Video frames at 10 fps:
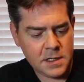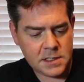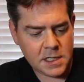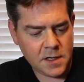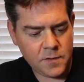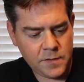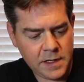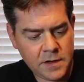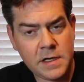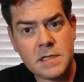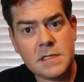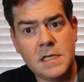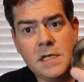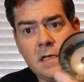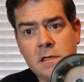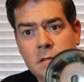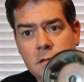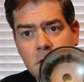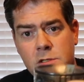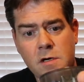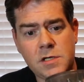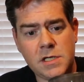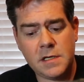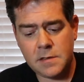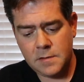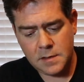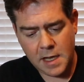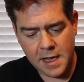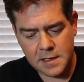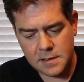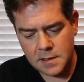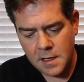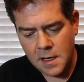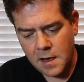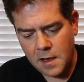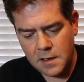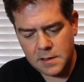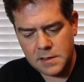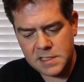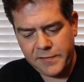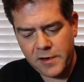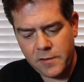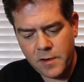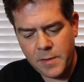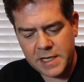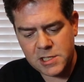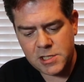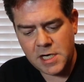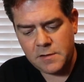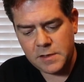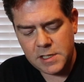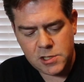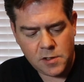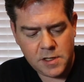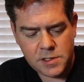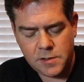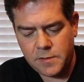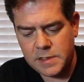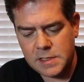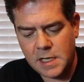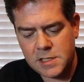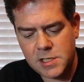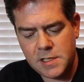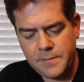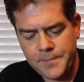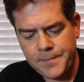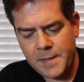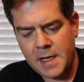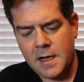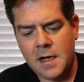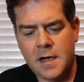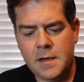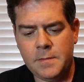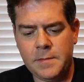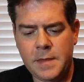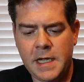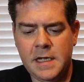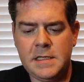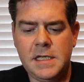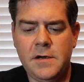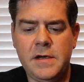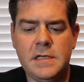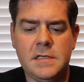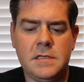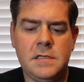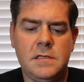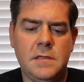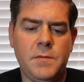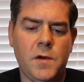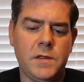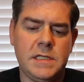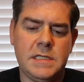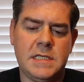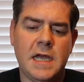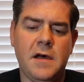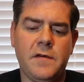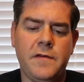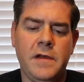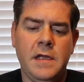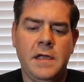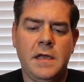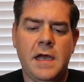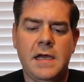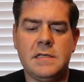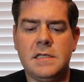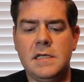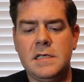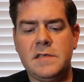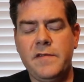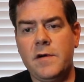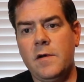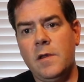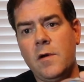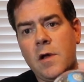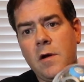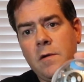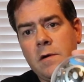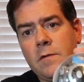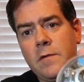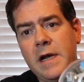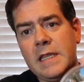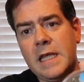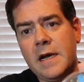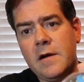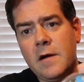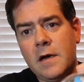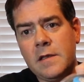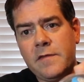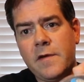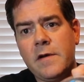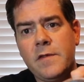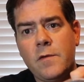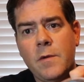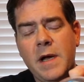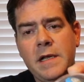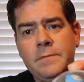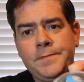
So there is the charging. And the Sphero robots generally charge through induction. And here is the Bolt itself. Has the Sphero logo right there on the front of the robot.